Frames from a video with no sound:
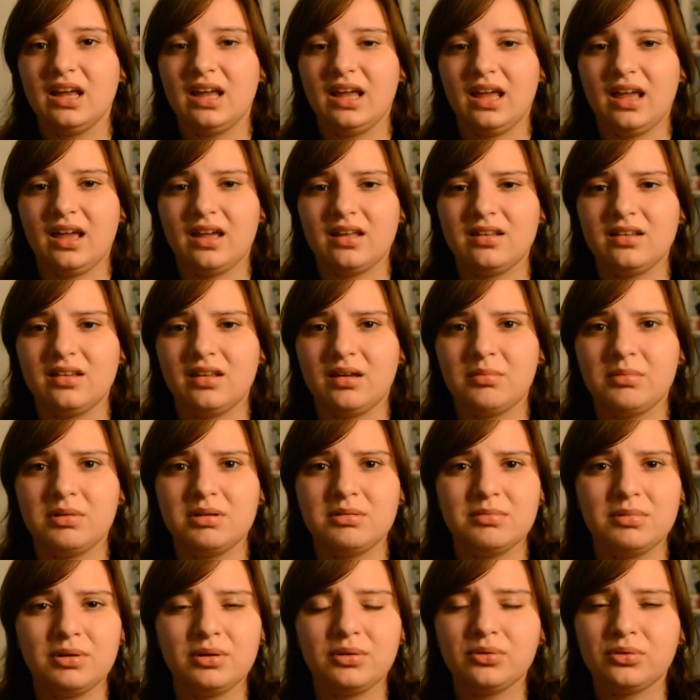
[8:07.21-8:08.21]
And
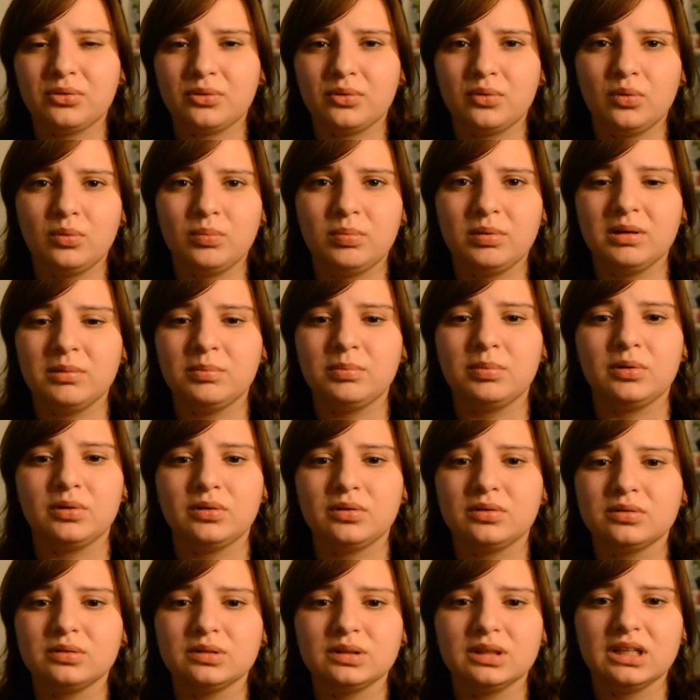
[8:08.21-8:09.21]
in middle school,
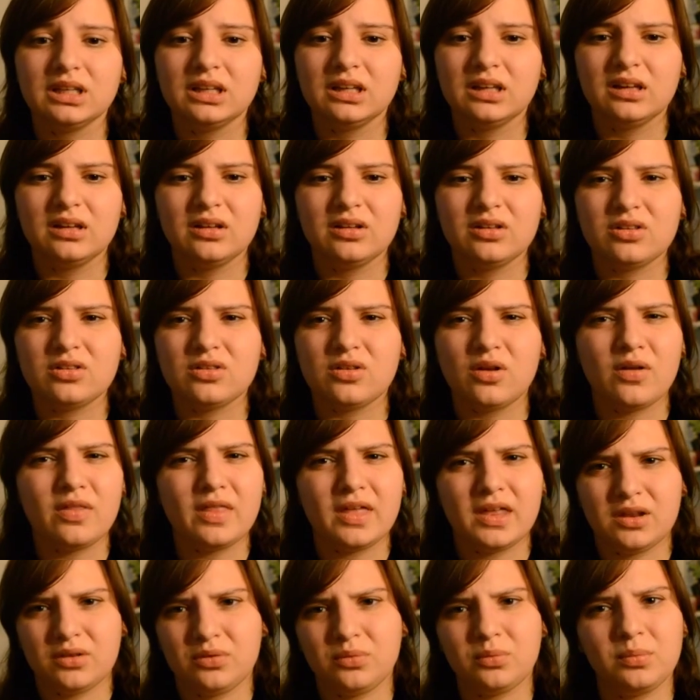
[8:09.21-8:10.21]
people saw
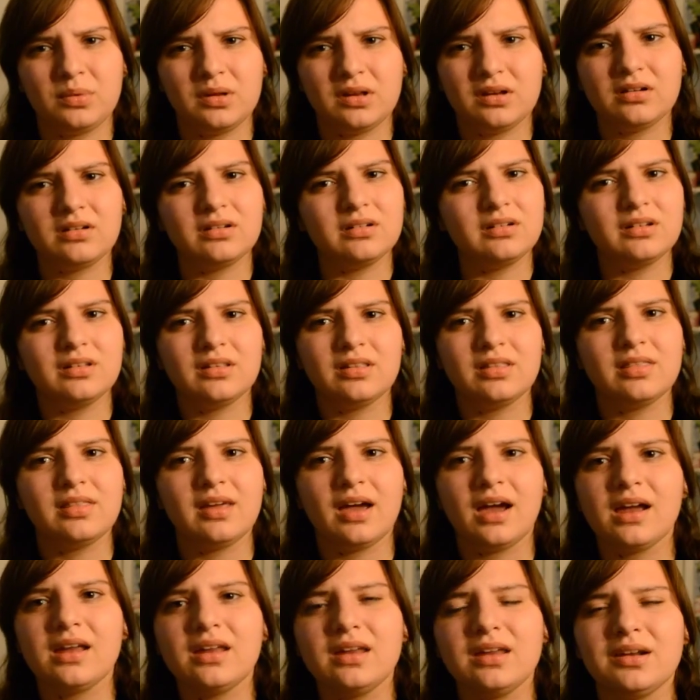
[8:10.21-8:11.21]
that as weird,
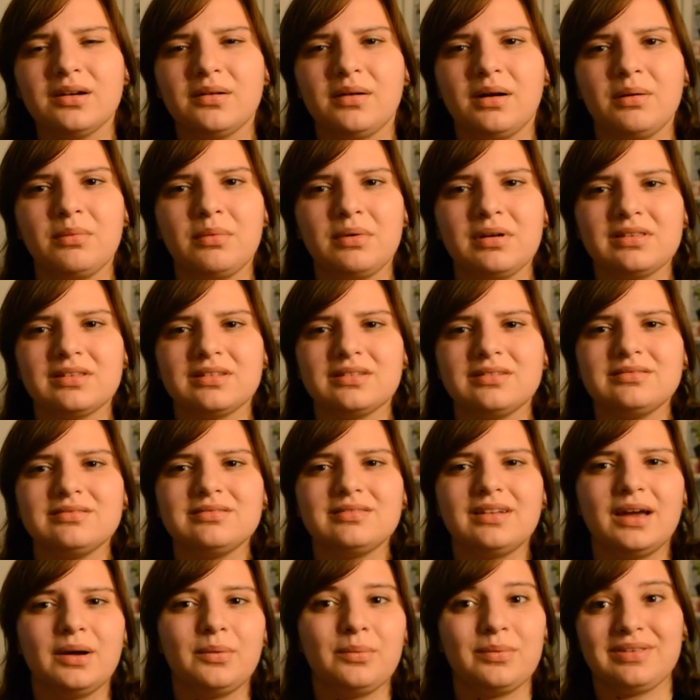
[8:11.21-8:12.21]
that, you know, I wasn't
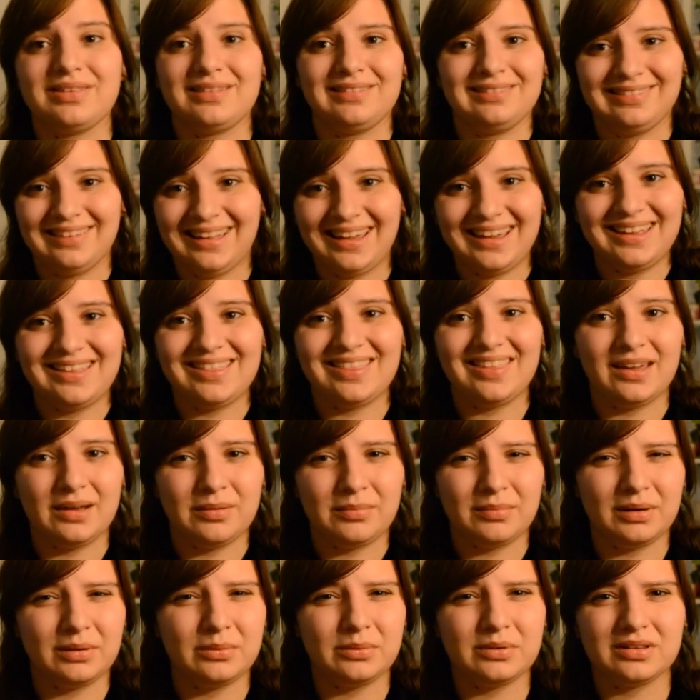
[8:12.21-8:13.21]
like them.
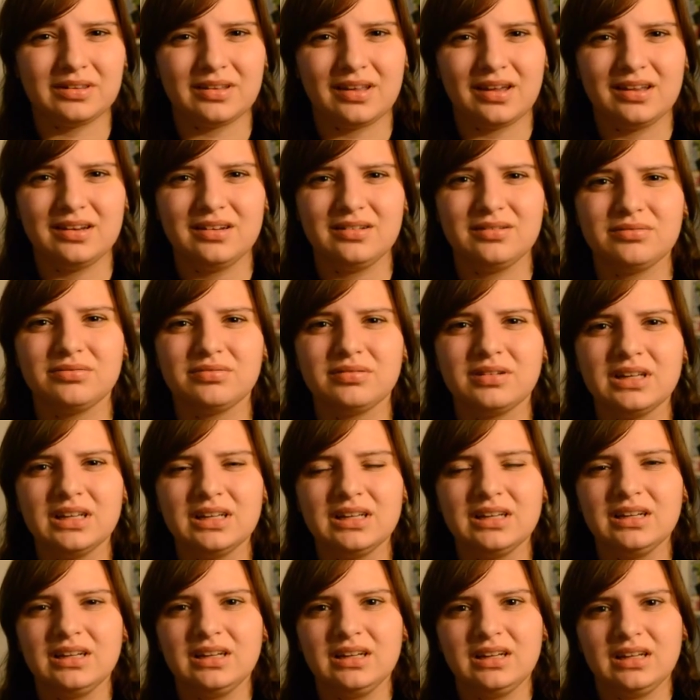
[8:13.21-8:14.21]
I was kind of,
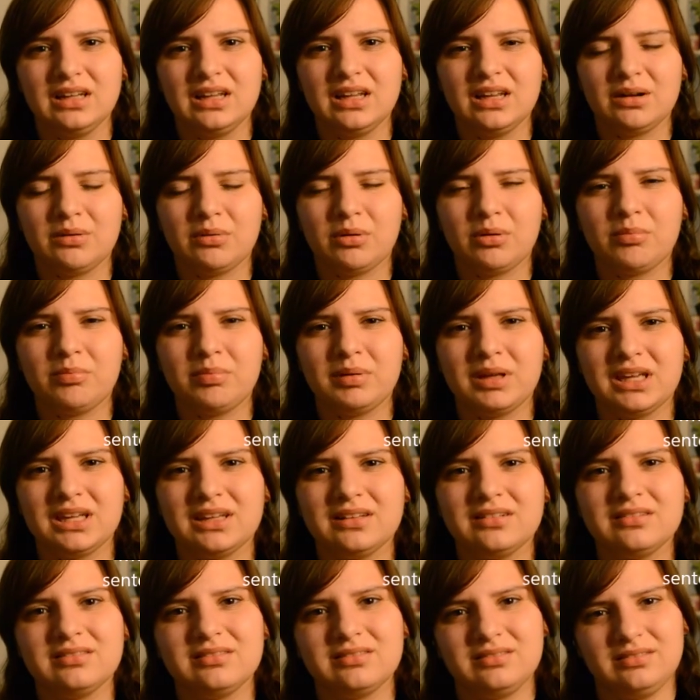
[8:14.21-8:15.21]
you know, a bit,